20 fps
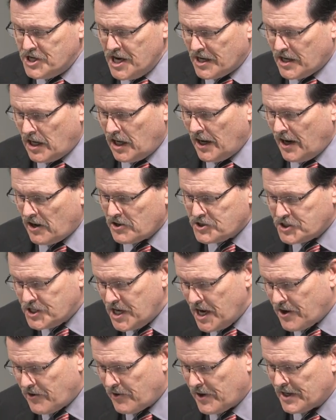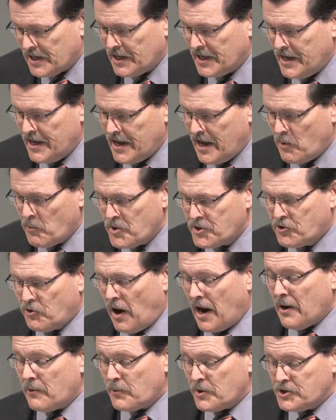declare secretly and with
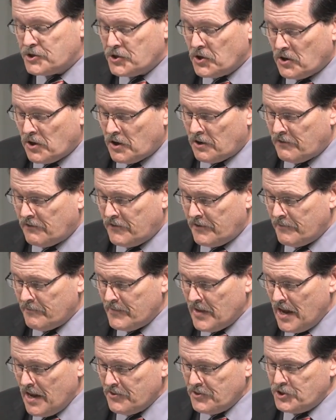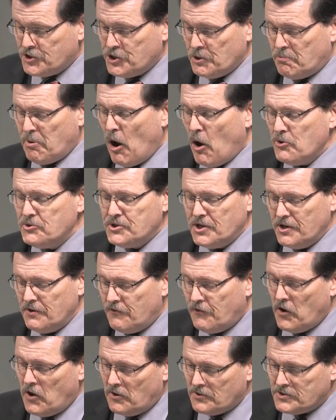great reserve the supposed
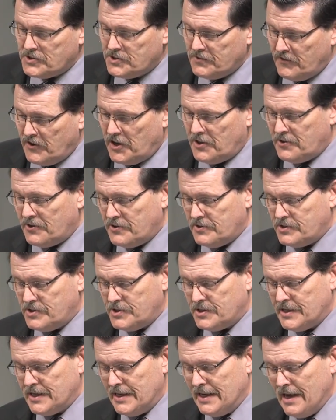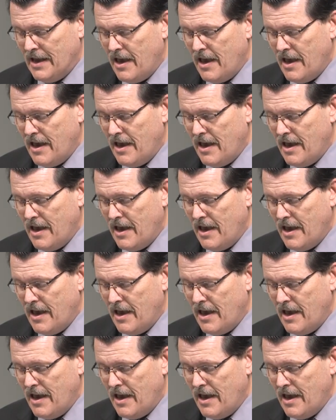faults of others.